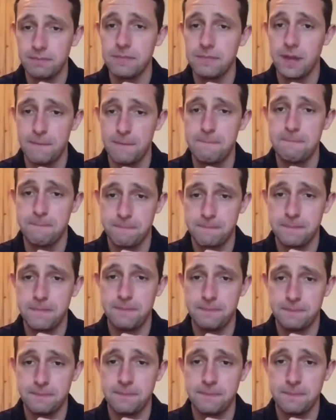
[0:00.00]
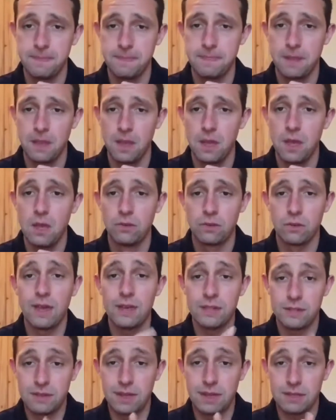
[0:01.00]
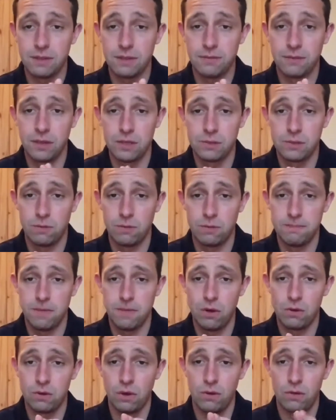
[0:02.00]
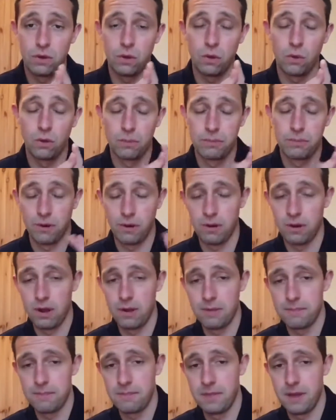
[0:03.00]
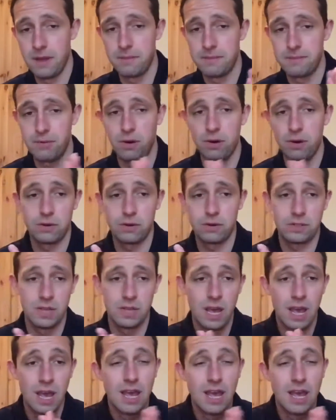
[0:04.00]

Yeah, oh, that's awesome. Awesome. That's, that's, the first one on, on Google Pro uh, uh, products.